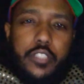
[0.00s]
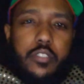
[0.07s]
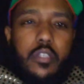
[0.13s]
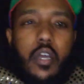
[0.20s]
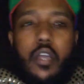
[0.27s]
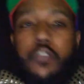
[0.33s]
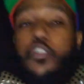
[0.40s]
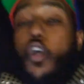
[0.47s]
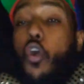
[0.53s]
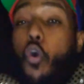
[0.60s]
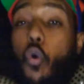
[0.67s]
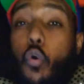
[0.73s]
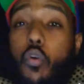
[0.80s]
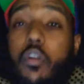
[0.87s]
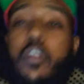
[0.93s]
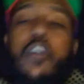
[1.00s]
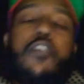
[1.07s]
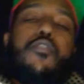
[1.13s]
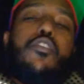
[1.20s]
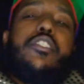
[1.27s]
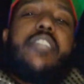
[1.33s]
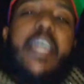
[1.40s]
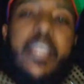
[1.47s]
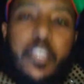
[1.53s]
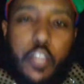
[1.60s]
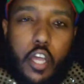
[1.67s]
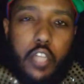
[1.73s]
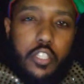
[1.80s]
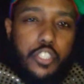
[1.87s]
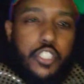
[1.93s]
stocks or for
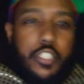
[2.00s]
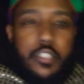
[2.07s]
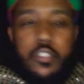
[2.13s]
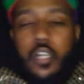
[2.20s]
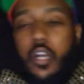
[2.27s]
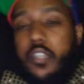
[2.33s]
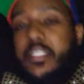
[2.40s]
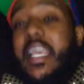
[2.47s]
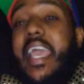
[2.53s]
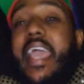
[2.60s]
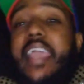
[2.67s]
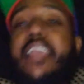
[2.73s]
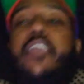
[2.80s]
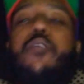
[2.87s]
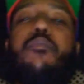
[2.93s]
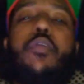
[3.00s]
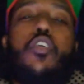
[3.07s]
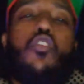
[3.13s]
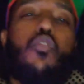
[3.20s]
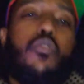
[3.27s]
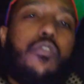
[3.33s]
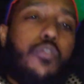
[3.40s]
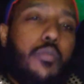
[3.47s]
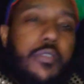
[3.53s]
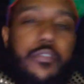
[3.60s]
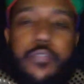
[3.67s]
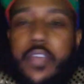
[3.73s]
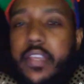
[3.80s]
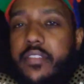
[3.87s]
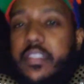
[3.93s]
technology stocks and can be used to
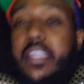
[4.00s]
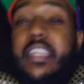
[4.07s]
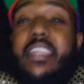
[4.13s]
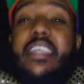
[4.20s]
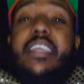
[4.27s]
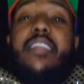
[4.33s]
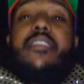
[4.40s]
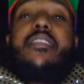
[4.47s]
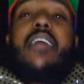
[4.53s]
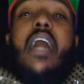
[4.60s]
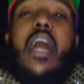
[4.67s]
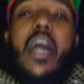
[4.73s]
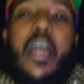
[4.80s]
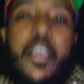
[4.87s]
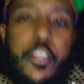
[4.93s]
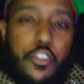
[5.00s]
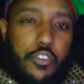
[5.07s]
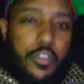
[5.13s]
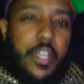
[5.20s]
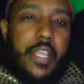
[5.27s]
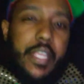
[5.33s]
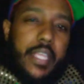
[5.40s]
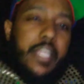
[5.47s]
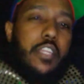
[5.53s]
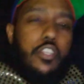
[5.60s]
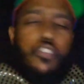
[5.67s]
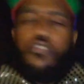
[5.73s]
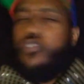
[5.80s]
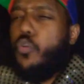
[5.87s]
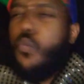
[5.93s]
invest in an entire
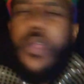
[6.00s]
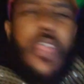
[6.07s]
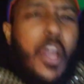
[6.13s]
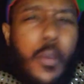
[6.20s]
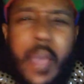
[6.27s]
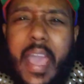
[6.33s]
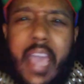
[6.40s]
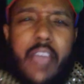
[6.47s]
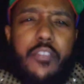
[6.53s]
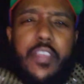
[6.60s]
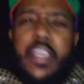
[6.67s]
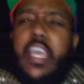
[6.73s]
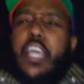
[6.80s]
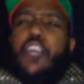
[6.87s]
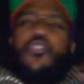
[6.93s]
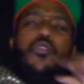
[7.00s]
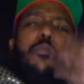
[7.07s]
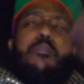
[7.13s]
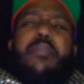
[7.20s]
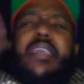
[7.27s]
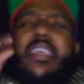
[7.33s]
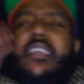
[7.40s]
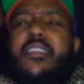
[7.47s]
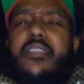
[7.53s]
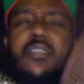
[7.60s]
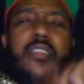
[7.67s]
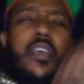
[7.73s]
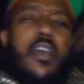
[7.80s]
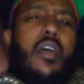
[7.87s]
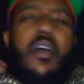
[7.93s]
industry without having to
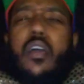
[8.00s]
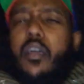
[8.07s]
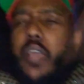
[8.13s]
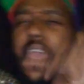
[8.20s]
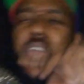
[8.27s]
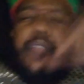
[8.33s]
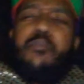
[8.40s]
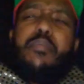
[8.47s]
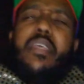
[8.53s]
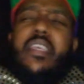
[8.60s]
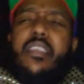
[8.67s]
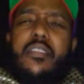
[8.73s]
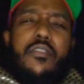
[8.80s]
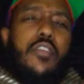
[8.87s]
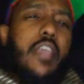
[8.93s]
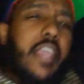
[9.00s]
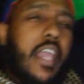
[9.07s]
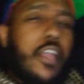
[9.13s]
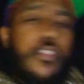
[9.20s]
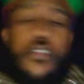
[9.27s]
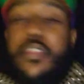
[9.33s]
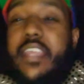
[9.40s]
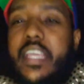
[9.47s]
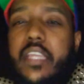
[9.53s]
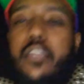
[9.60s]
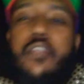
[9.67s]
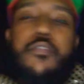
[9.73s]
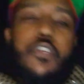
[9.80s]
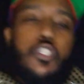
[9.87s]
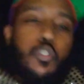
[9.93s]
piece together the
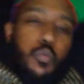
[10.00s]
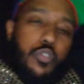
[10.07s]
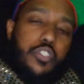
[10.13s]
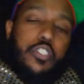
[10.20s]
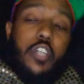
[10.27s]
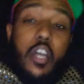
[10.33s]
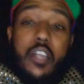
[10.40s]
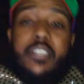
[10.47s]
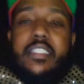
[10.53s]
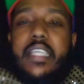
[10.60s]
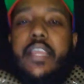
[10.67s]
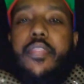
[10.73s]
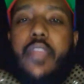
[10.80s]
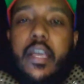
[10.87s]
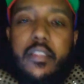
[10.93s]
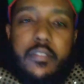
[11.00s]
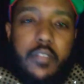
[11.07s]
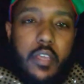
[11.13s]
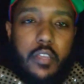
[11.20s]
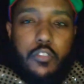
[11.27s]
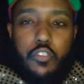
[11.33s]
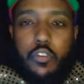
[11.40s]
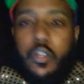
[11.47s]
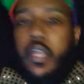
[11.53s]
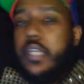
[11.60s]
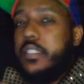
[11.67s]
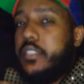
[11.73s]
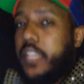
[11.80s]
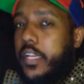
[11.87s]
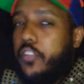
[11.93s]
individual stocks in that sector.
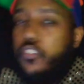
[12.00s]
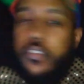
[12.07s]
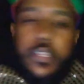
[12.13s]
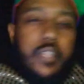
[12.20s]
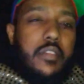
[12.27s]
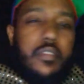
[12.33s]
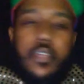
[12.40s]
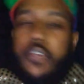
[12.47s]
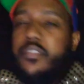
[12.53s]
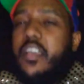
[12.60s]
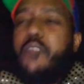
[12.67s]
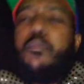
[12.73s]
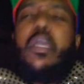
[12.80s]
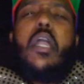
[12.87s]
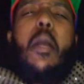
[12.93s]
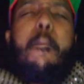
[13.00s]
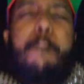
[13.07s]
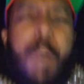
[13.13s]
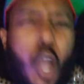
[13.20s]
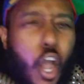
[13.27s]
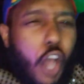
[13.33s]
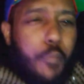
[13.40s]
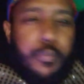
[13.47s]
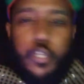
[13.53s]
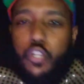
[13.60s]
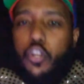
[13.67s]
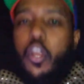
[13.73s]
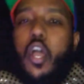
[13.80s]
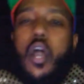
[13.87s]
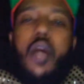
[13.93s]
Sector ETFs have become
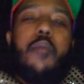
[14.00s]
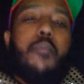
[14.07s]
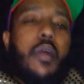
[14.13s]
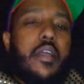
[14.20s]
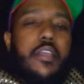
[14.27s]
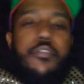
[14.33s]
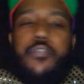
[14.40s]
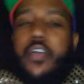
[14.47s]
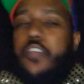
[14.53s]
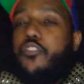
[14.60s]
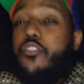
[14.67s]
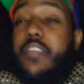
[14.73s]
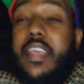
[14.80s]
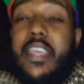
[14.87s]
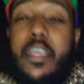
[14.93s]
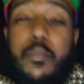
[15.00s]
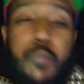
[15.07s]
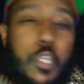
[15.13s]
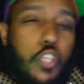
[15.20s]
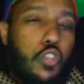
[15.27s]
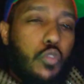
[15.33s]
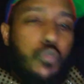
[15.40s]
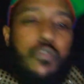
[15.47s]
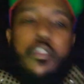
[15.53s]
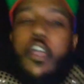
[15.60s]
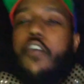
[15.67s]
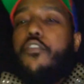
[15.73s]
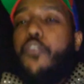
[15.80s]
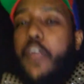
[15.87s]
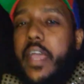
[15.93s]
popular among investors and can be used
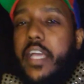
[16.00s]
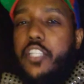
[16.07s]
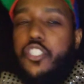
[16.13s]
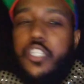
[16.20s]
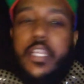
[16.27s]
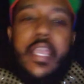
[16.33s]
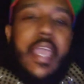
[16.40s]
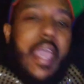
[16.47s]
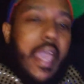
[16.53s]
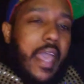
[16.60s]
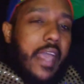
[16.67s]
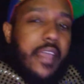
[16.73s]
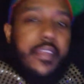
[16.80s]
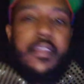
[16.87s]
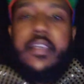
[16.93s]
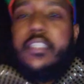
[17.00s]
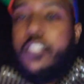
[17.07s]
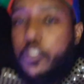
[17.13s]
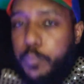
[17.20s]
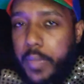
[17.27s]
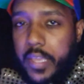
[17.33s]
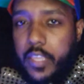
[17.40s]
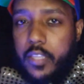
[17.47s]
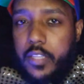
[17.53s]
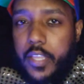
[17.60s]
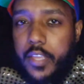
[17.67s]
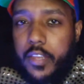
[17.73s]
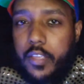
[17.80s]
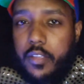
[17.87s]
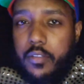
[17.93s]
for hedging and
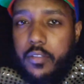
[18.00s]
speculating.